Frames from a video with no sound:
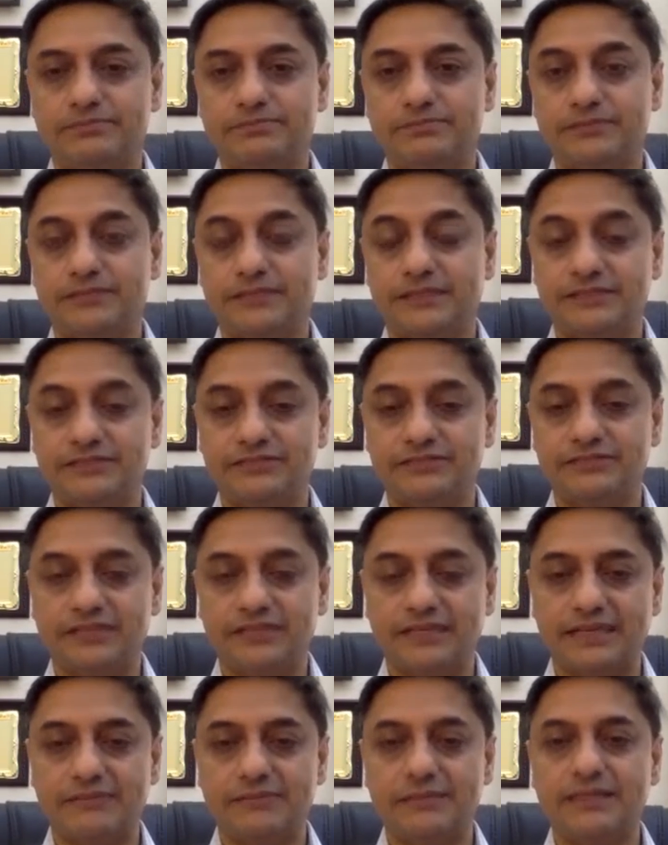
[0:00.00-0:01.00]

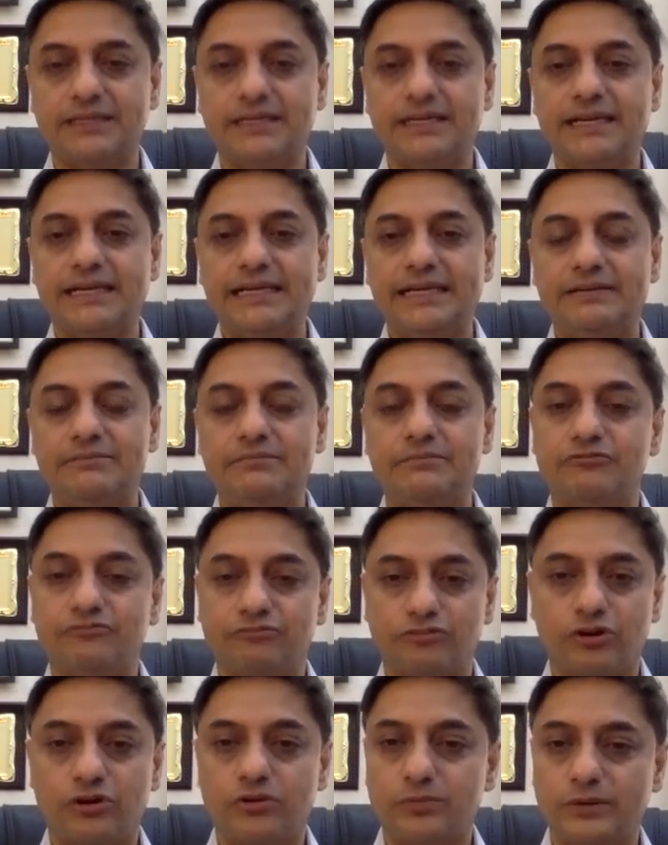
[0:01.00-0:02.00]
significantly being cleaned
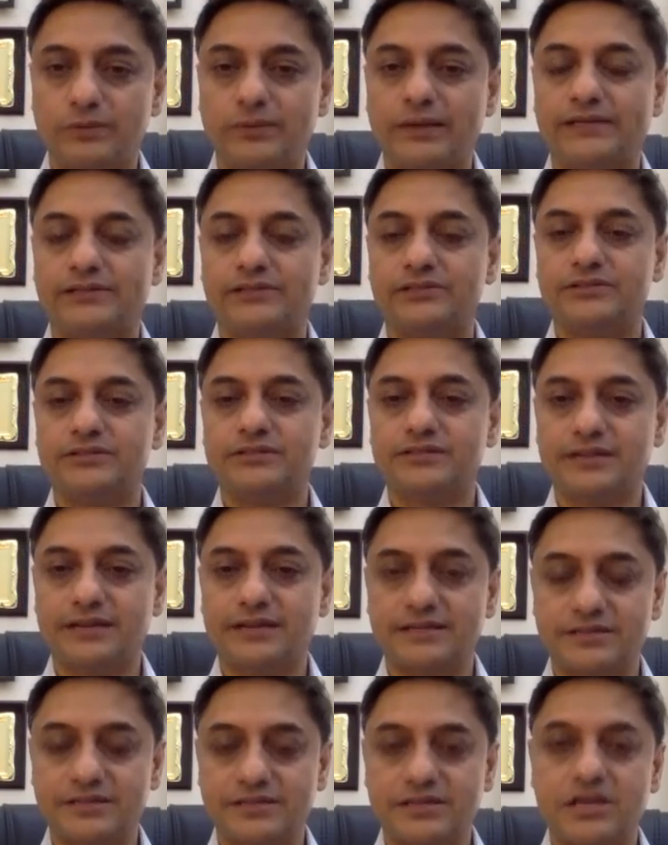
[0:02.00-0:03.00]
before we went into this
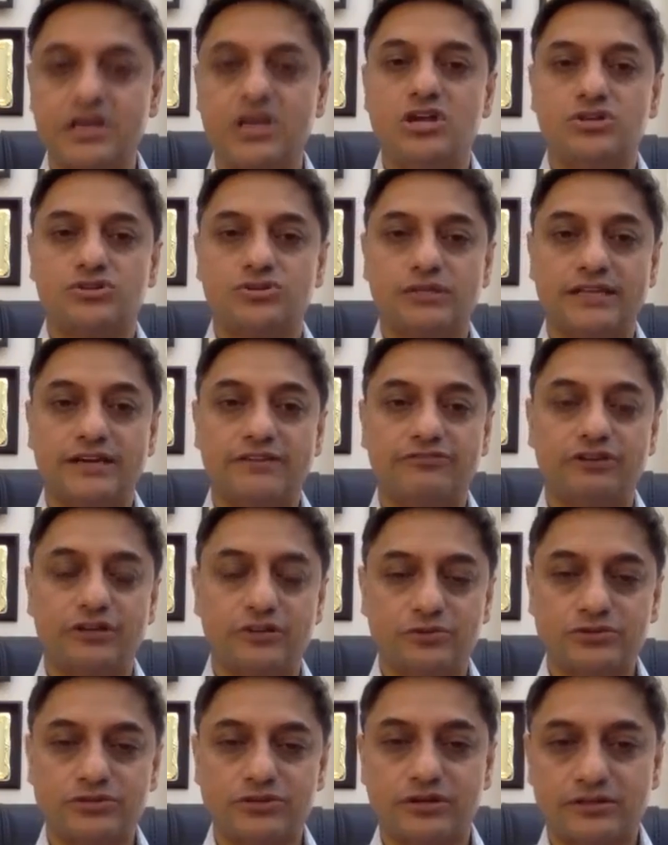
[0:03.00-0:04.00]
crisis. So therefore,
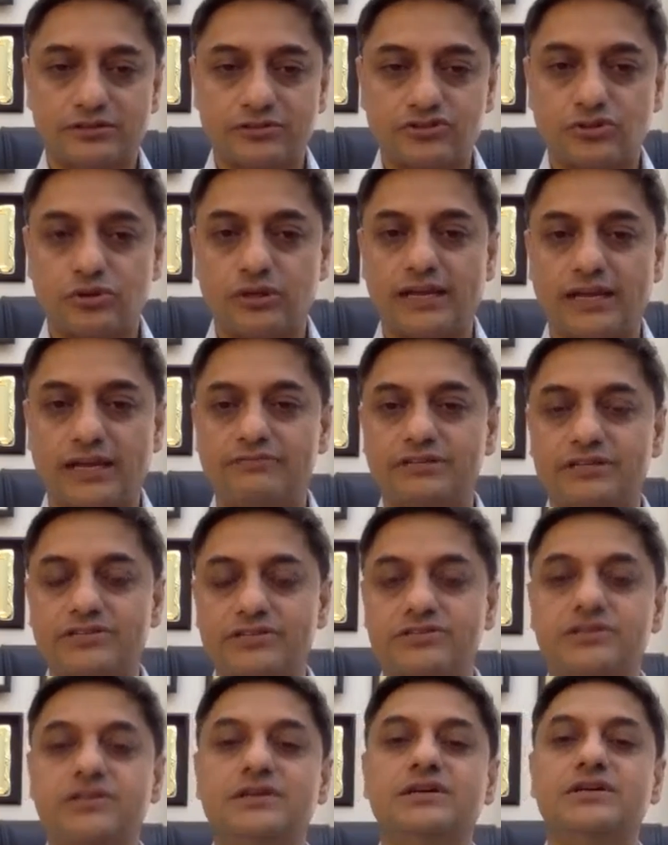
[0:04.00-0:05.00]
it was not so
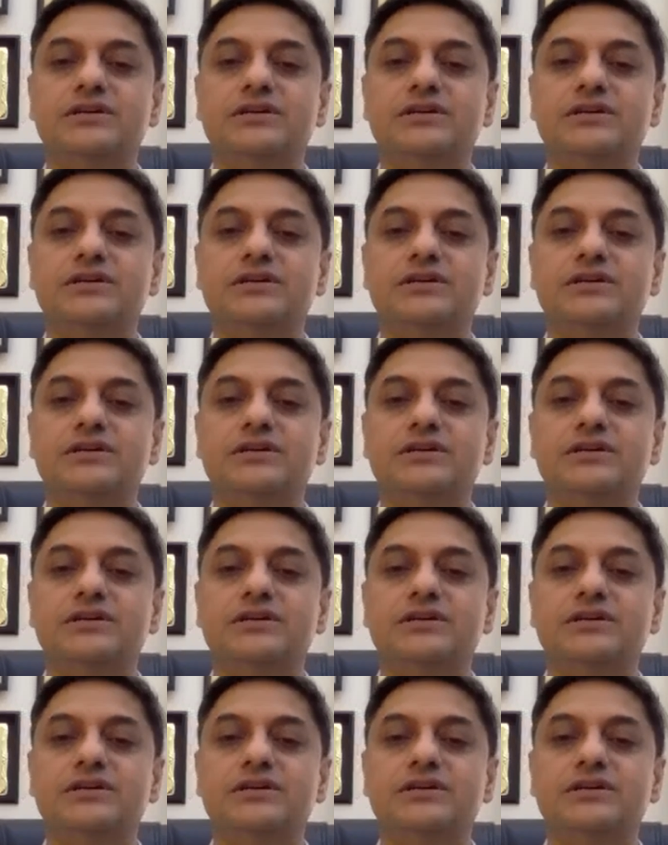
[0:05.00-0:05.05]
leveraged.